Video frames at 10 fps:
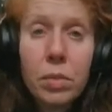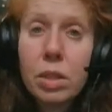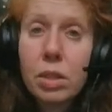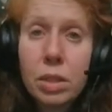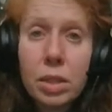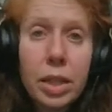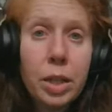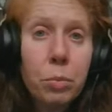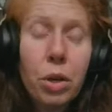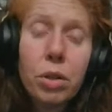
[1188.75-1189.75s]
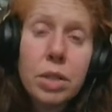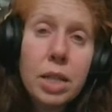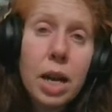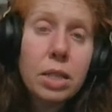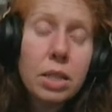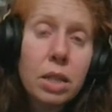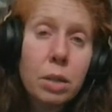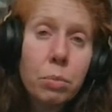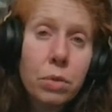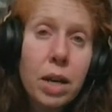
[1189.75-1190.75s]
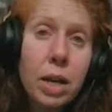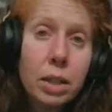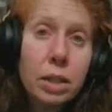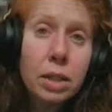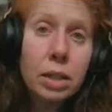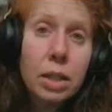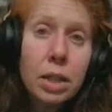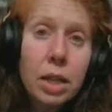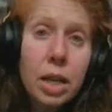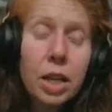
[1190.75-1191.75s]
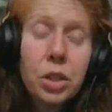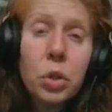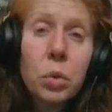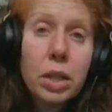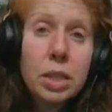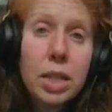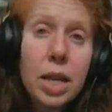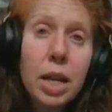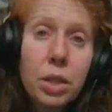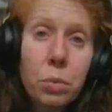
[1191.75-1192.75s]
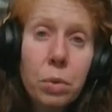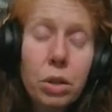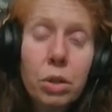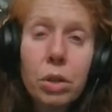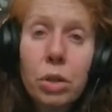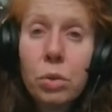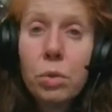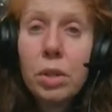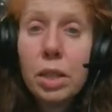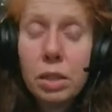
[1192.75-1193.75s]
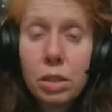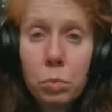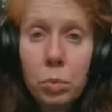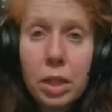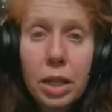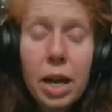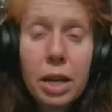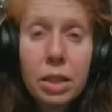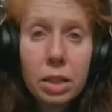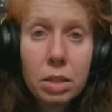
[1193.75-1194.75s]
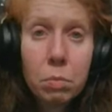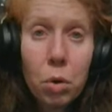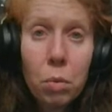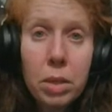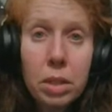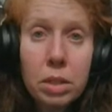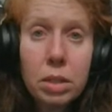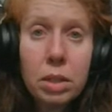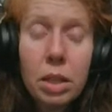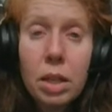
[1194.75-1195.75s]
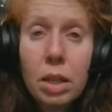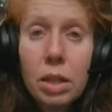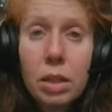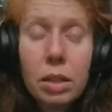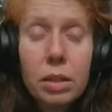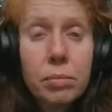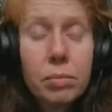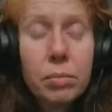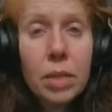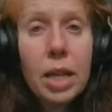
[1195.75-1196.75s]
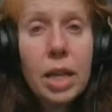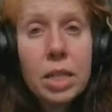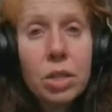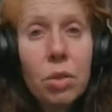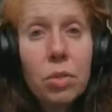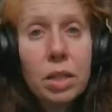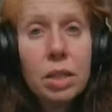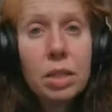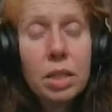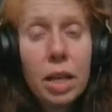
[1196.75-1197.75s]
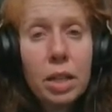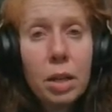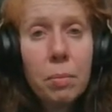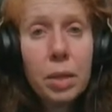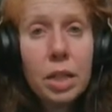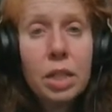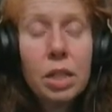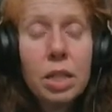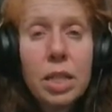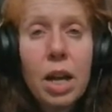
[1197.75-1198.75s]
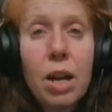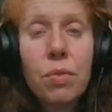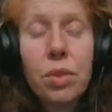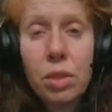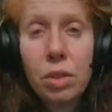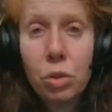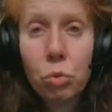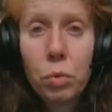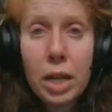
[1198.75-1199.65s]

Stay in prayer, because God's going to provide. And you are exactly where you need to be at this moment. He has all things lined up, and he does have the right